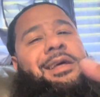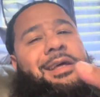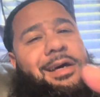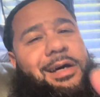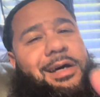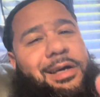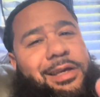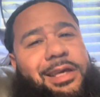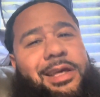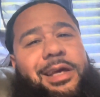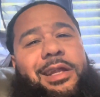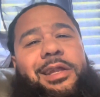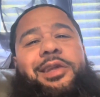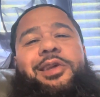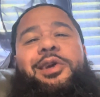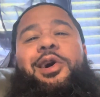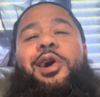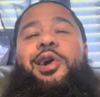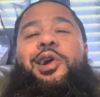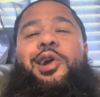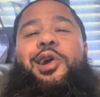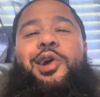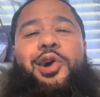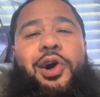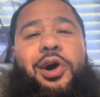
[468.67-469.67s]
Again, y'all
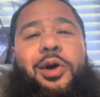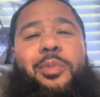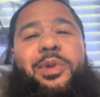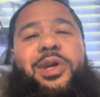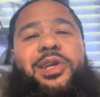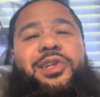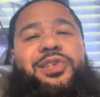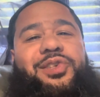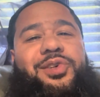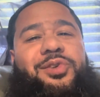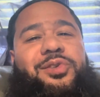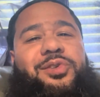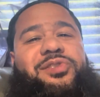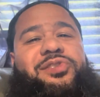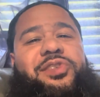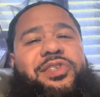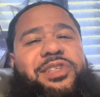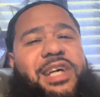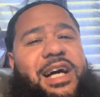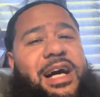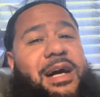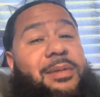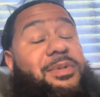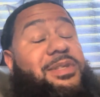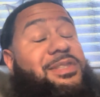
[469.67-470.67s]
can call me Jules
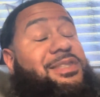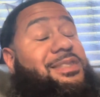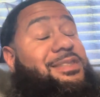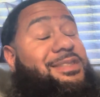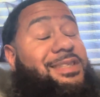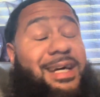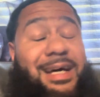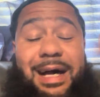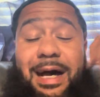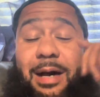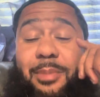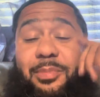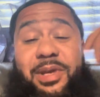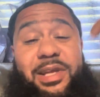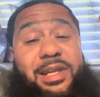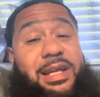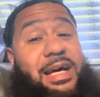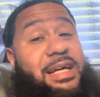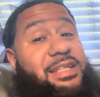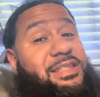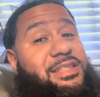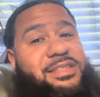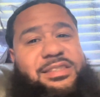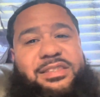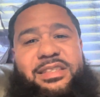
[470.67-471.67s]
Stradamus because, I, I, mean,
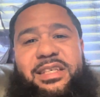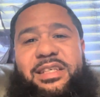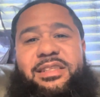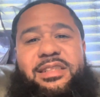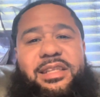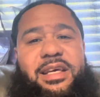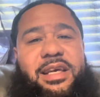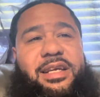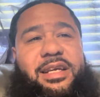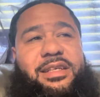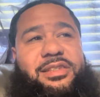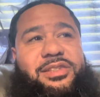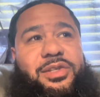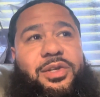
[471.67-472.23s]
I just see things.